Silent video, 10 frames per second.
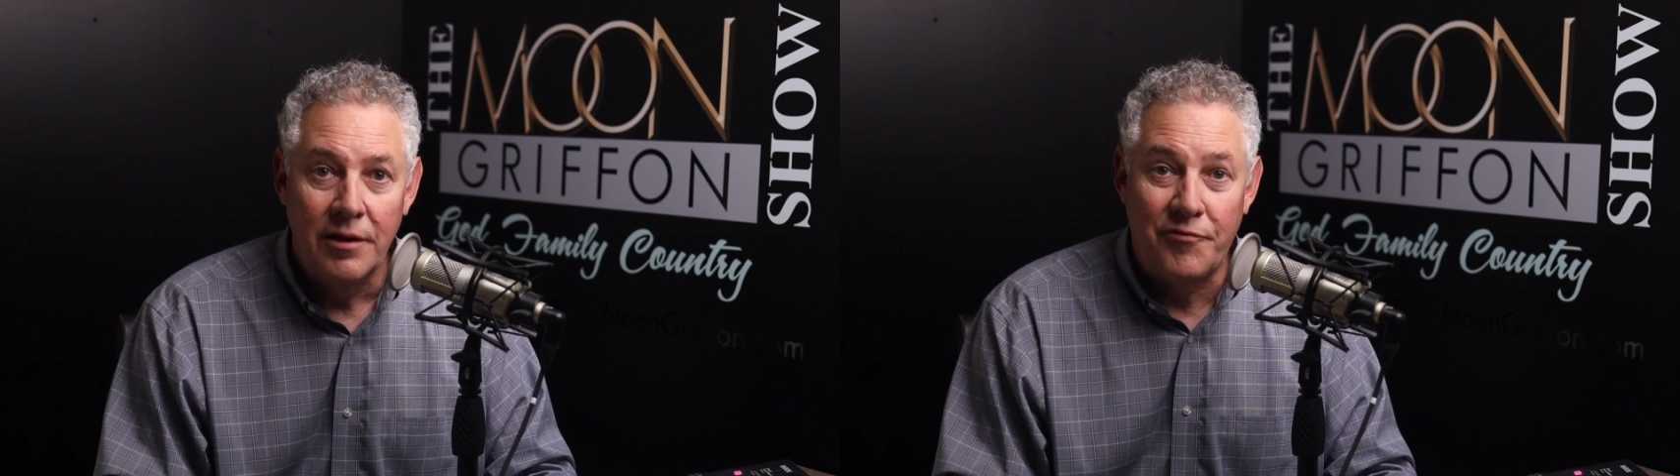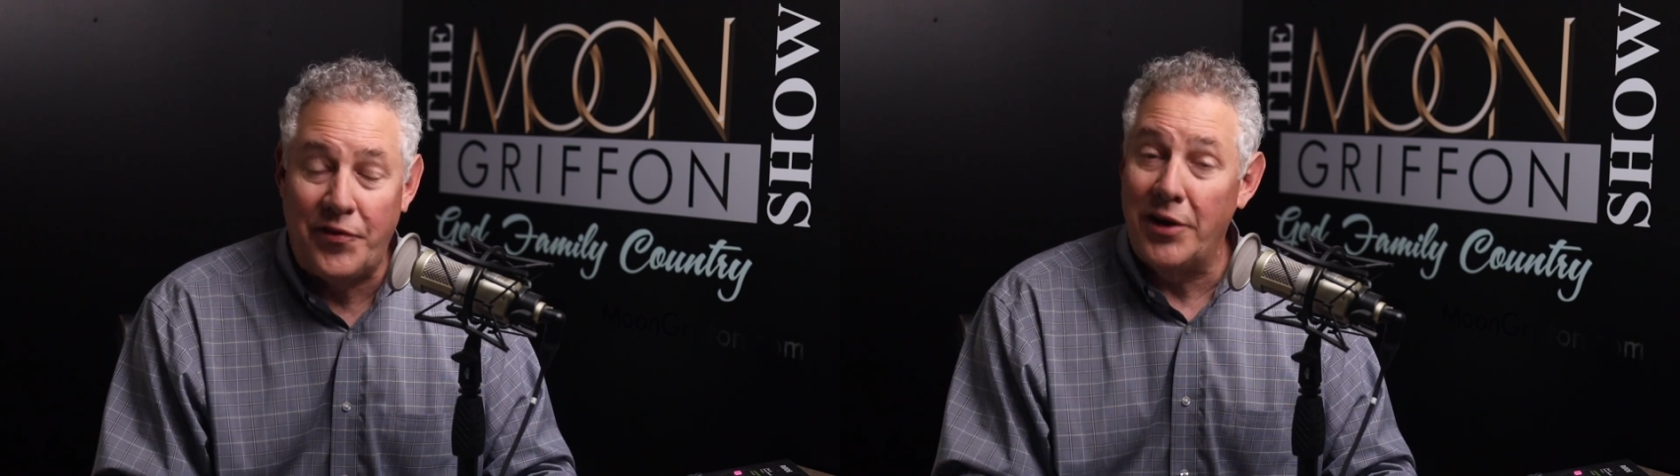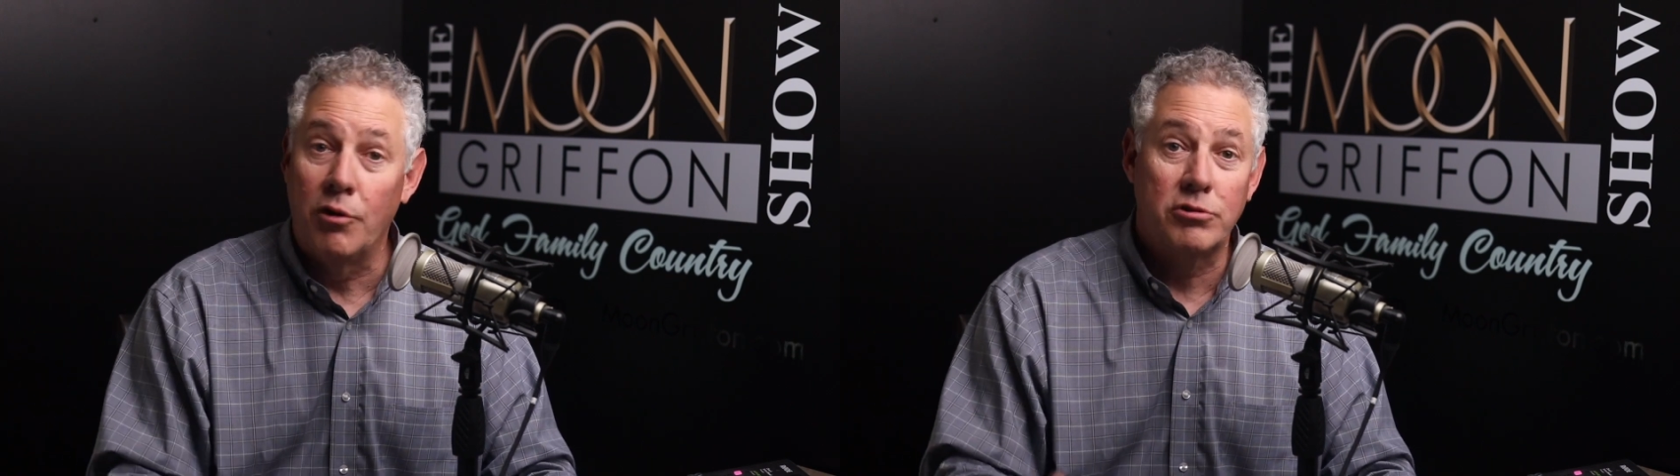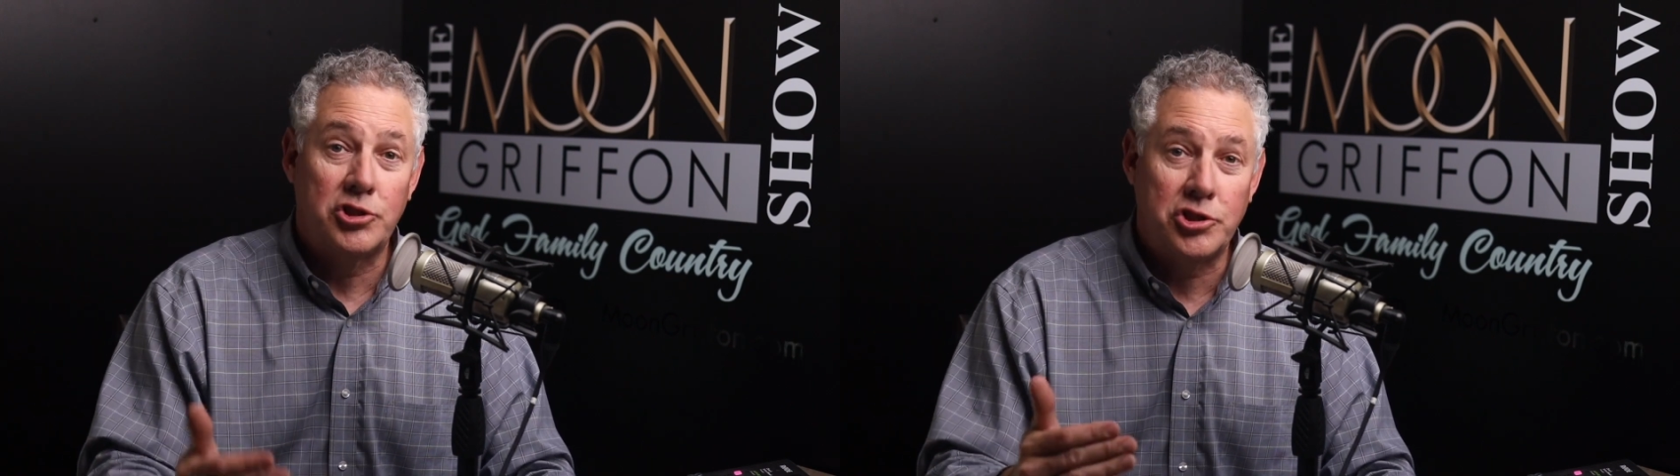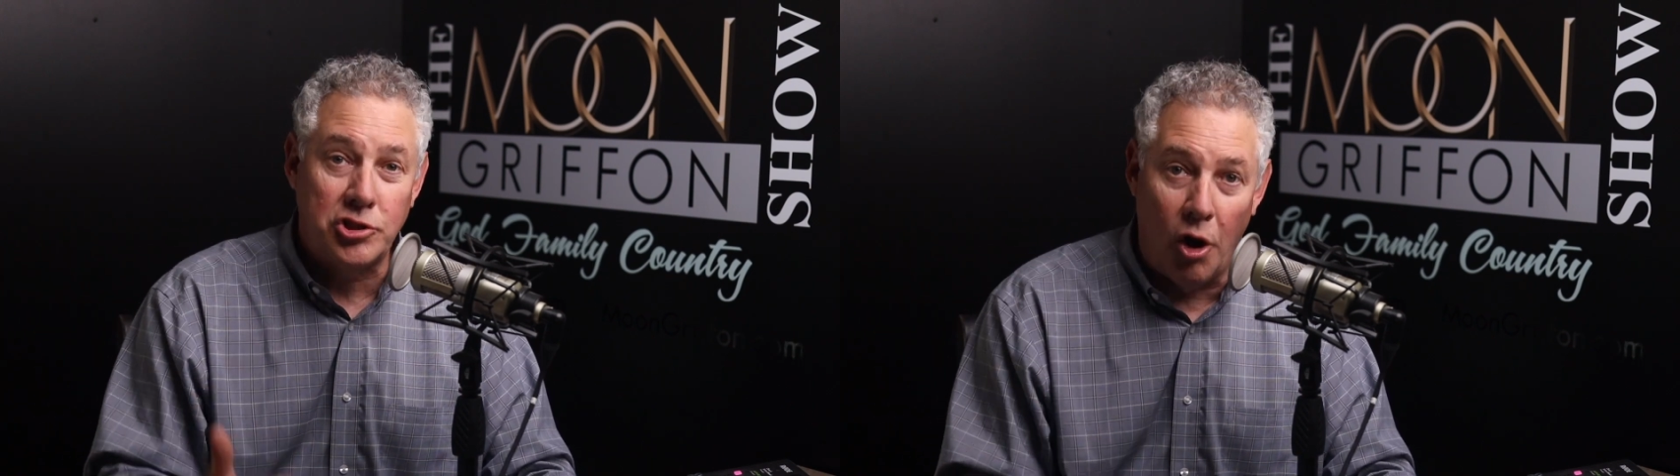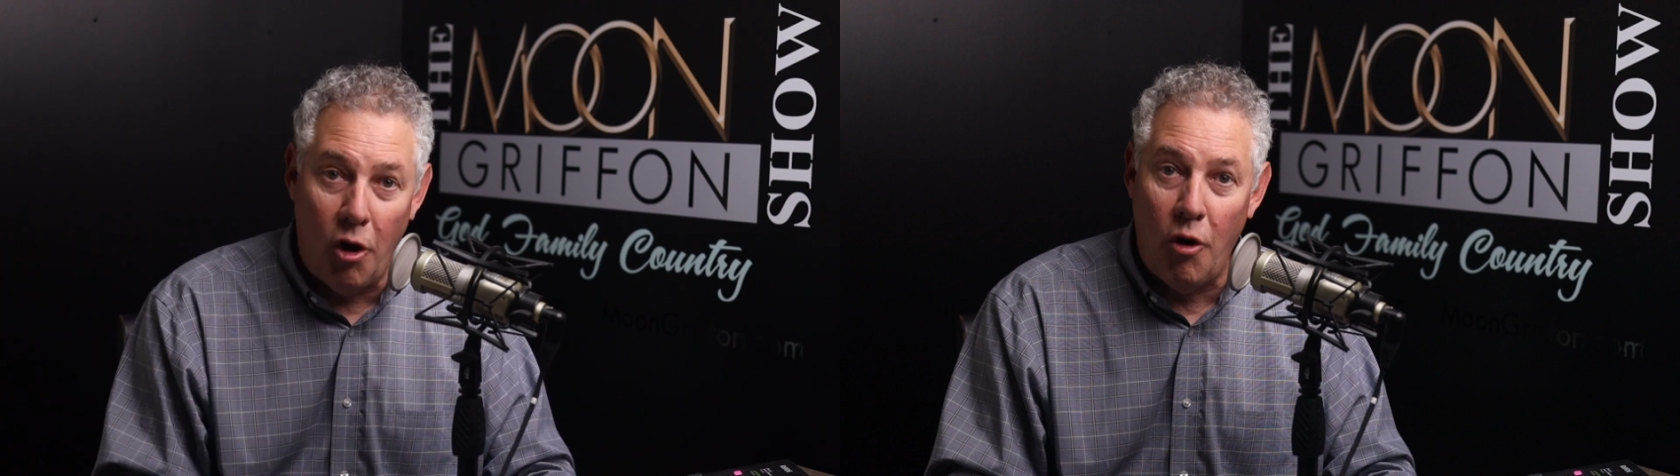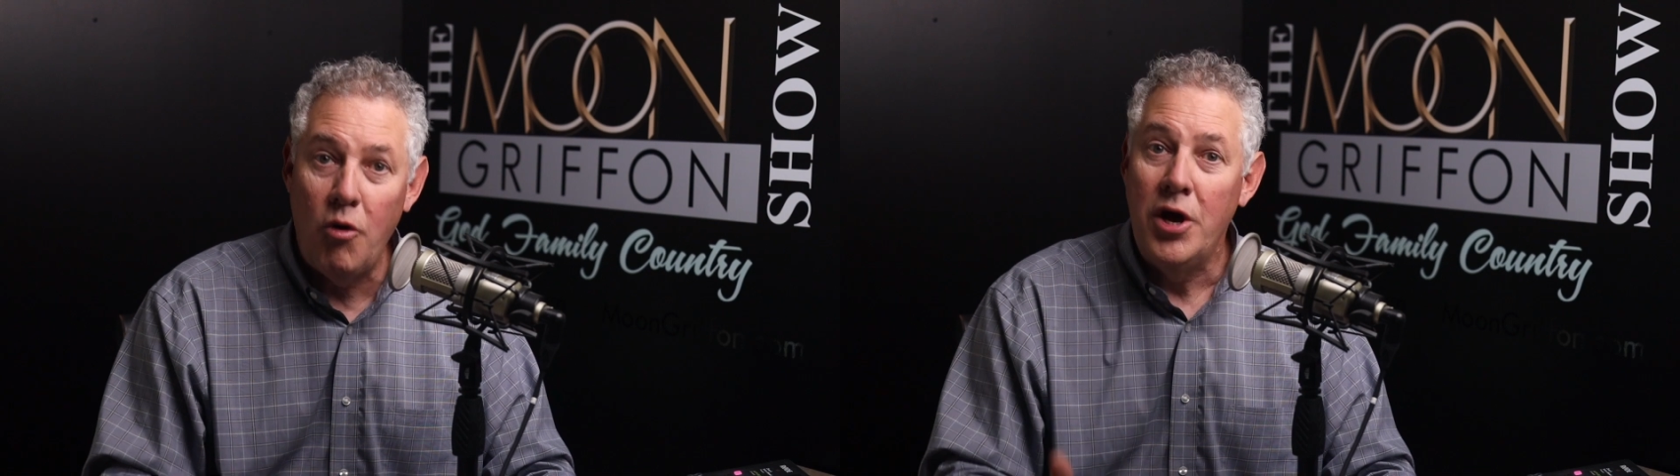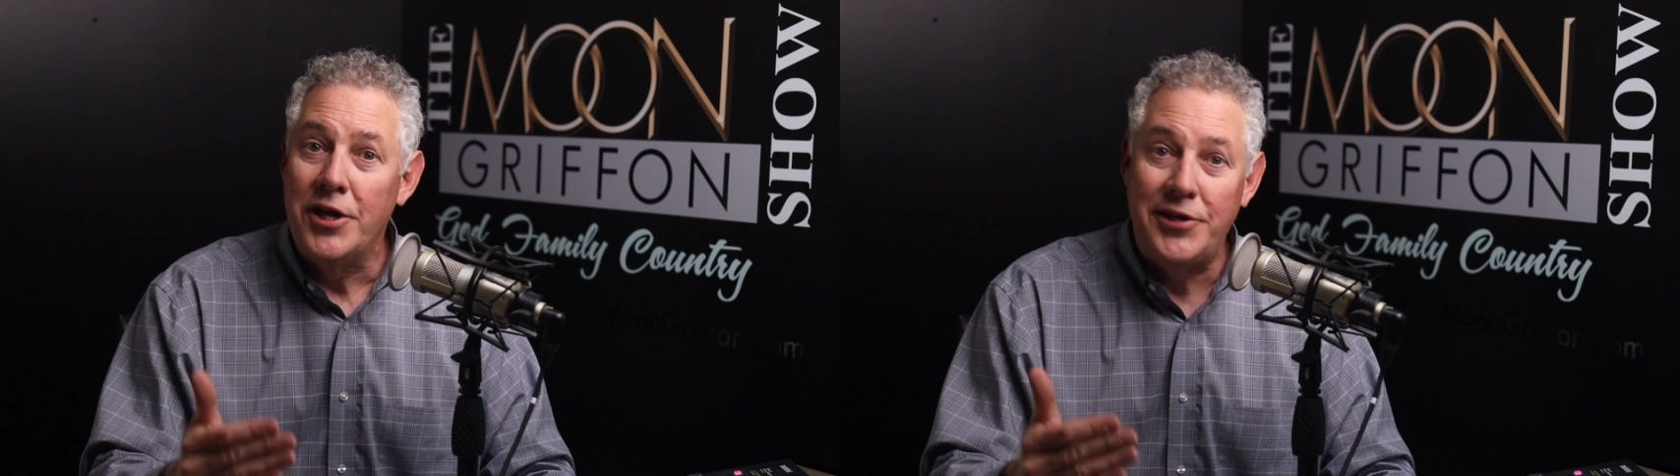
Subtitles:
Fentanyl's so